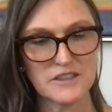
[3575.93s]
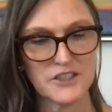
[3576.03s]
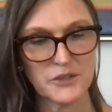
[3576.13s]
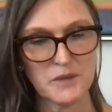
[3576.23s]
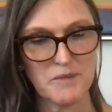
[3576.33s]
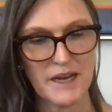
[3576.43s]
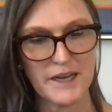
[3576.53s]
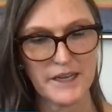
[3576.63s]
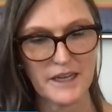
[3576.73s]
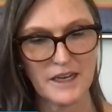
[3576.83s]
to in
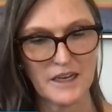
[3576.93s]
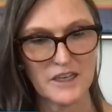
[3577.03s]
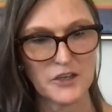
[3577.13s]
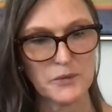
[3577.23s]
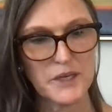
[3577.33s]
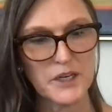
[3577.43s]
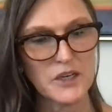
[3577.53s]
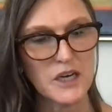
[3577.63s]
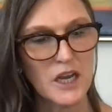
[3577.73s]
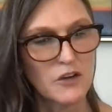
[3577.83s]
my
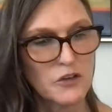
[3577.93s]
career